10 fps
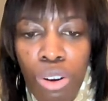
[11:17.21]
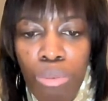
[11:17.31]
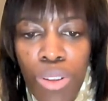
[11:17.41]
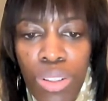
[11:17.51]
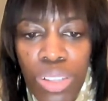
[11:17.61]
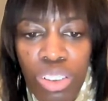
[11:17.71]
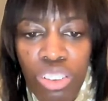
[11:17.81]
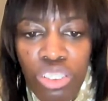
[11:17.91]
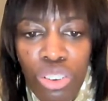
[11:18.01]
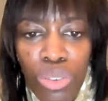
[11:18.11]
normal
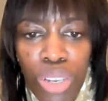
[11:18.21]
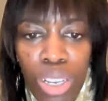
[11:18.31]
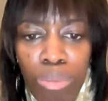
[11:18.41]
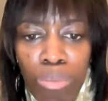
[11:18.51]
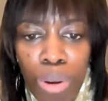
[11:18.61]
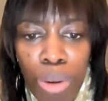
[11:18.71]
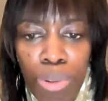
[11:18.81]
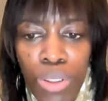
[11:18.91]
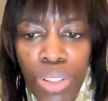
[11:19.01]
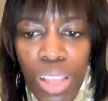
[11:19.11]
is shown in
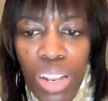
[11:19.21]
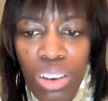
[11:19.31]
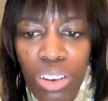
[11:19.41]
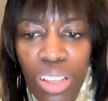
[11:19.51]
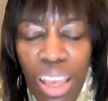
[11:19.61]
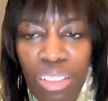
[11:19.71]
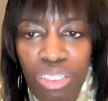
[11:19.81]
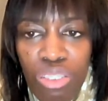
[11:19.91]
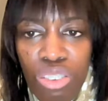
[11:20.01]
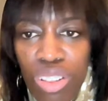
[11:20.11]
purple, and
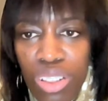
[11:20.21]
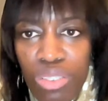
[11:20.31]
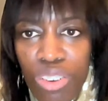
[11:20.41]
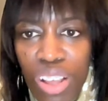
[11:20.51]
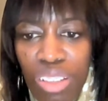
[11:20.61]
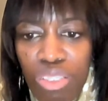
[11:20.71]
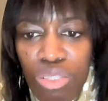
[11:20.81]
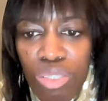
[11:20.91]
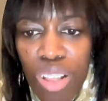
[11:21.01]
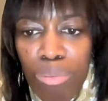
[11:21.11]
cancer, the liver
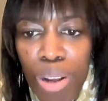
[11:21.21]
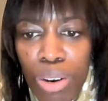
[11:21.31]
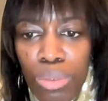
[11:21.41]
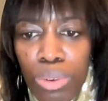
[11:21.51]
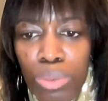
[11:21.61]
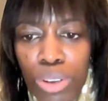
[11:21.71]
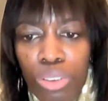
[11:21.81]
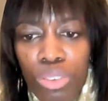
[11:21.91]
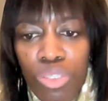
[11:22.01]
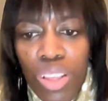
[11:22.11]
cancer cell model we
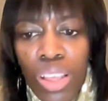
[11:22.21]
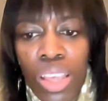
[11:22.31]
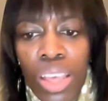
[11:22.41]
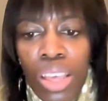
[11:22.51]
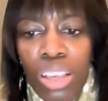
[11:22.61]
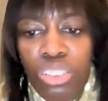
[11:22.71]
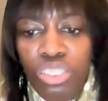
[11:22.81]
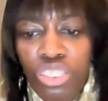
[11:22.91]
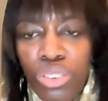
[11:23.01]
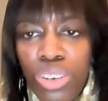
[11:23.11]
were using,
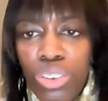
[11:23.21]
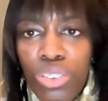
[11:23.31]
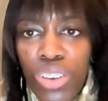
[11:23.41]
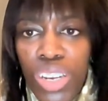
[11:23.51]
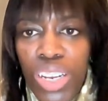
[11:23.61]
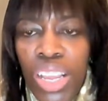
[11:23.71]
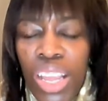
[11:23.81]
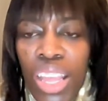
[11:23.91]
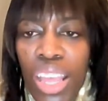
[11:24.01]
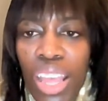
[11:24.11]
is shown in
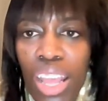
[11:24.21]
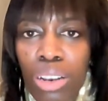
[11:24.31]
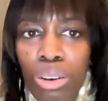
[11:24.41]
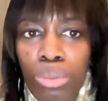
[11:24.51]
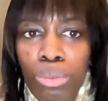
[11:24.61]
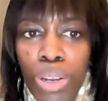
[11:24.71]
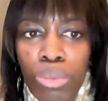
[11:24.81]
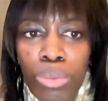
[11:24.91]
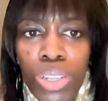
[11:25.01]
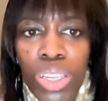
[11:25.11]
green. And
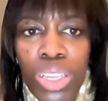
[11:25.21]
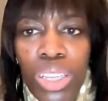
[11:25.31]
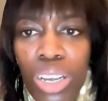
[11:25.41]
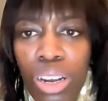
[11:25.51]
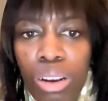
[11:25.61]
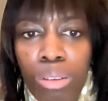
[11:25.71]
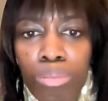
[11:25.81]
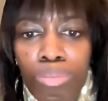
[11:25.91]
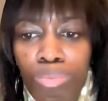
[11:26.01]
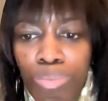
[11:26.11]
when we
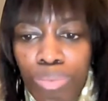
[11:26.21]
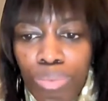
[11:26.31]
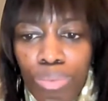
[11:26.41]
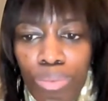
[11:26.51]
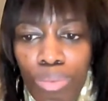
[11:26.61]
applied